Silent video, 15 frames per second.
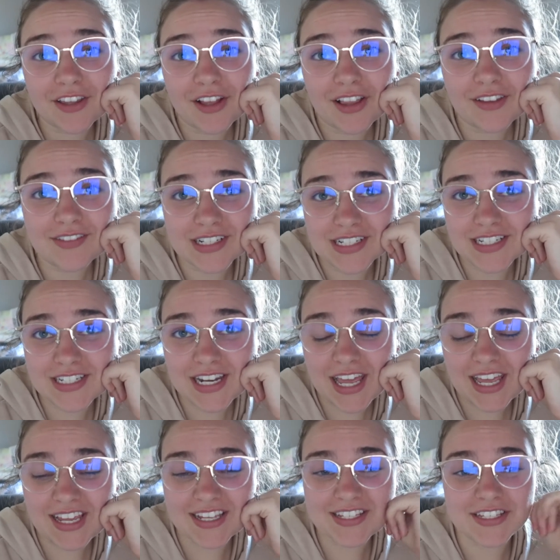All I've done
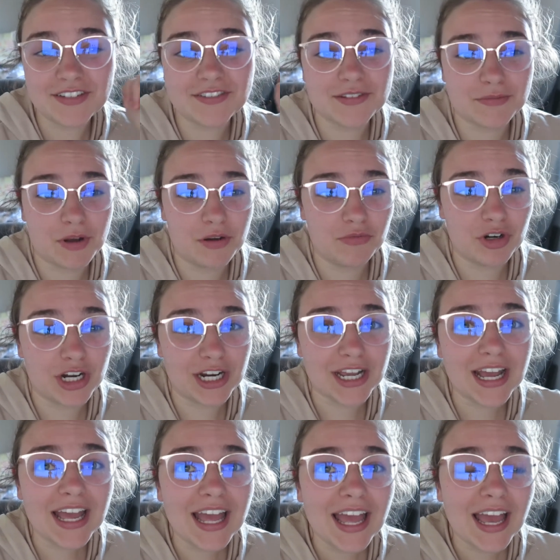today is do some homework,
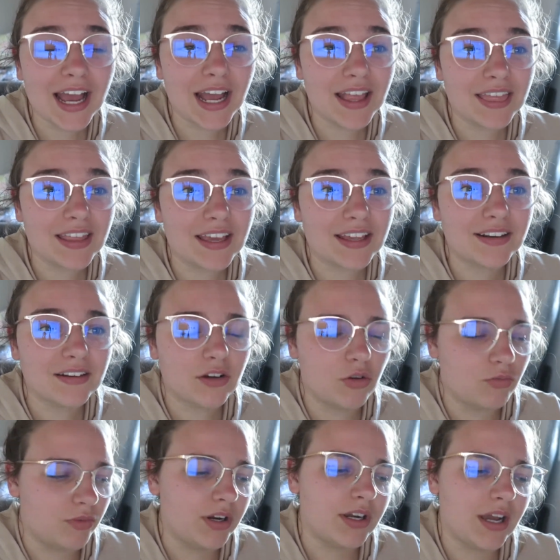and then
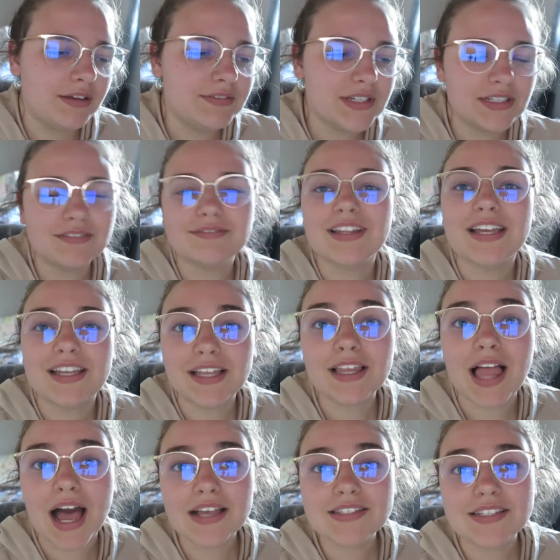I've done like
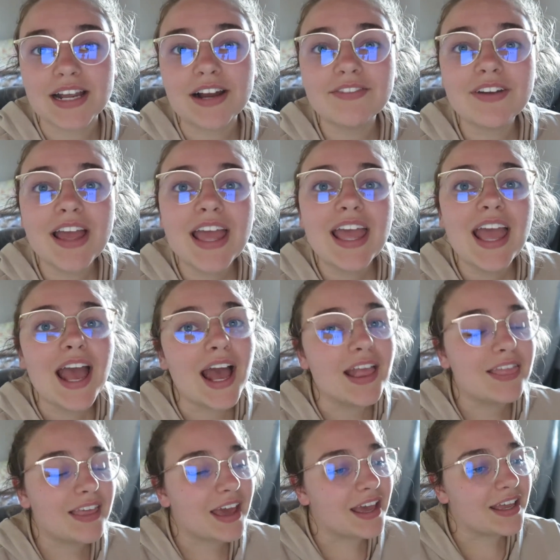class stuff,
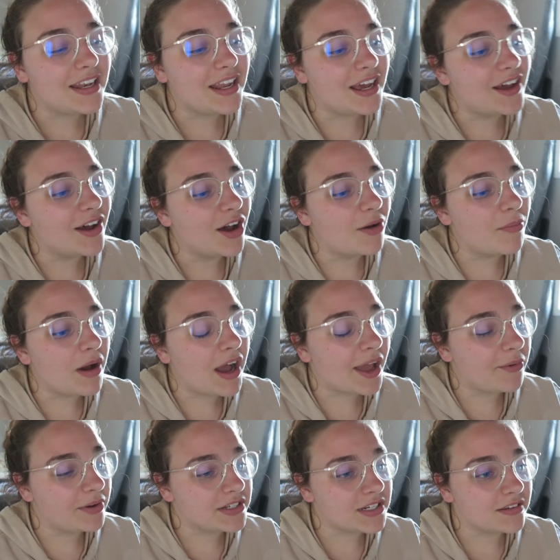and then I
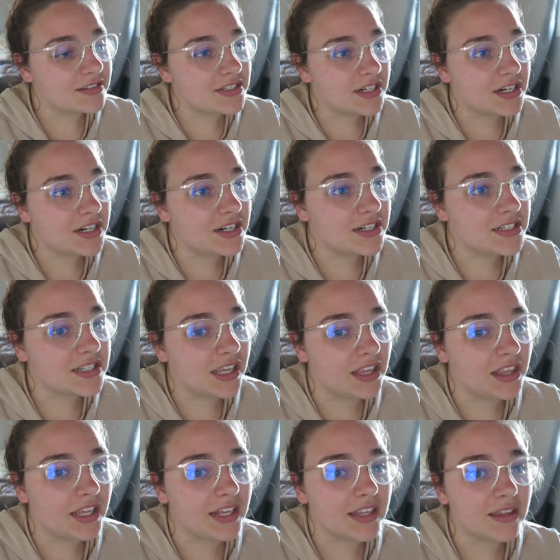went downstairs
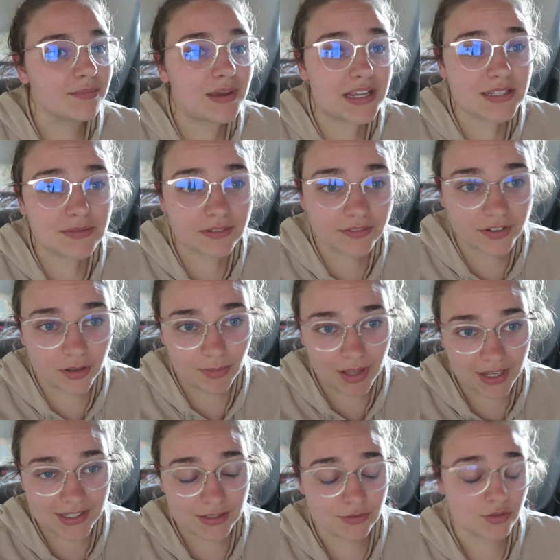and laid in the basement for a
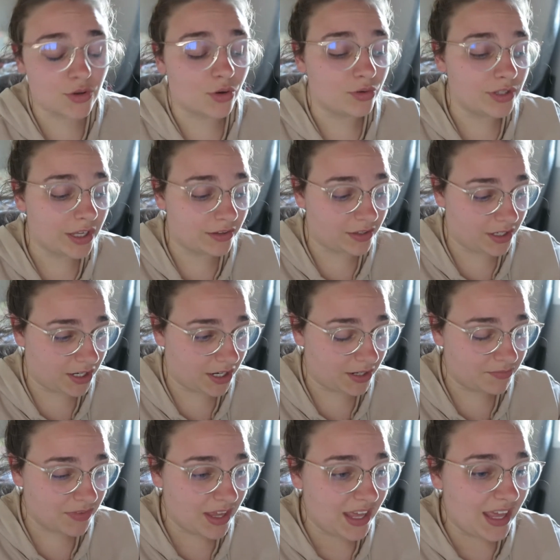bit because it was cold down there,
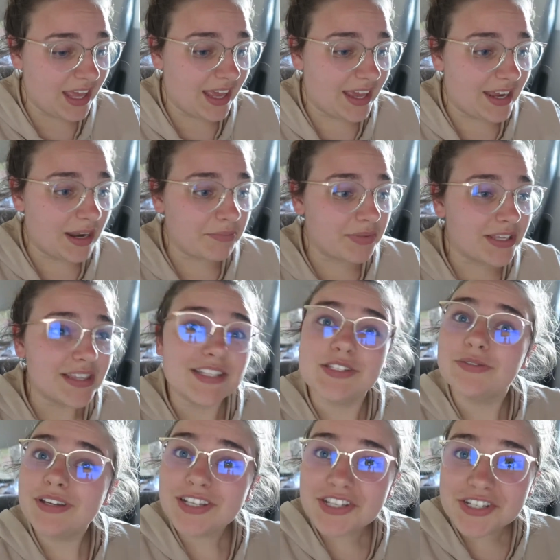and I played the
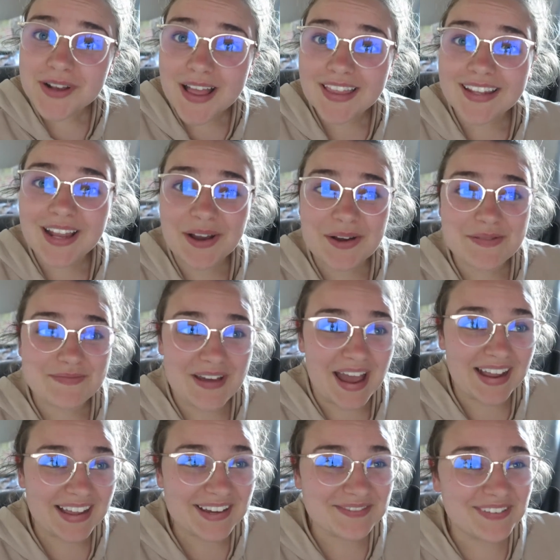Switch, and then now I'm
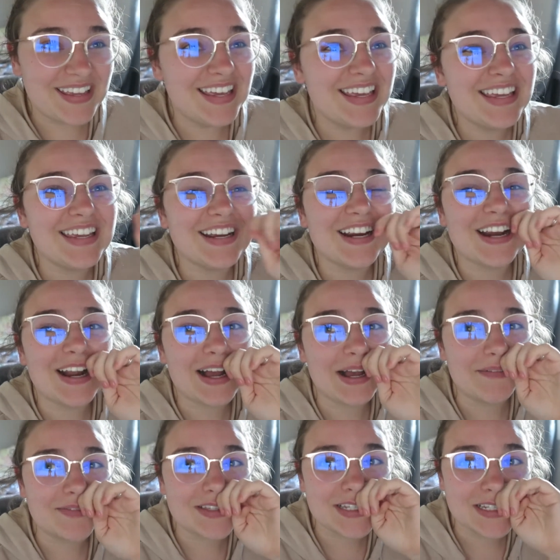back up here
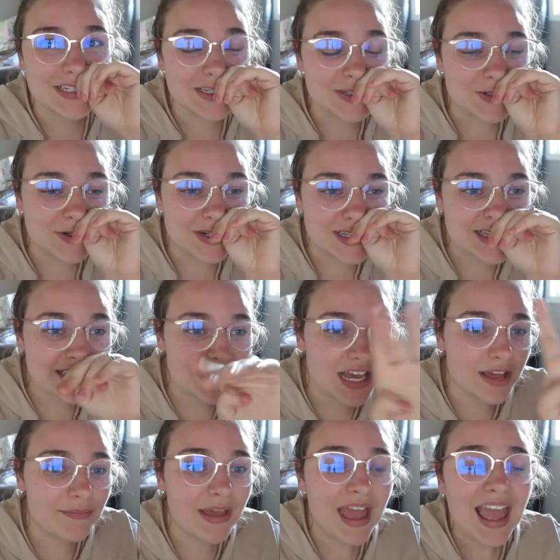to do
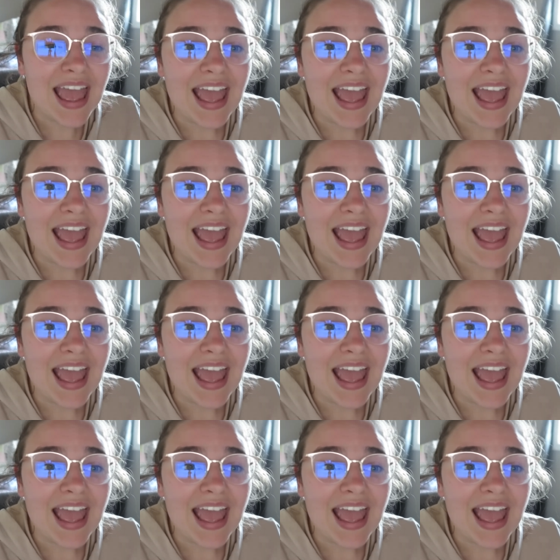some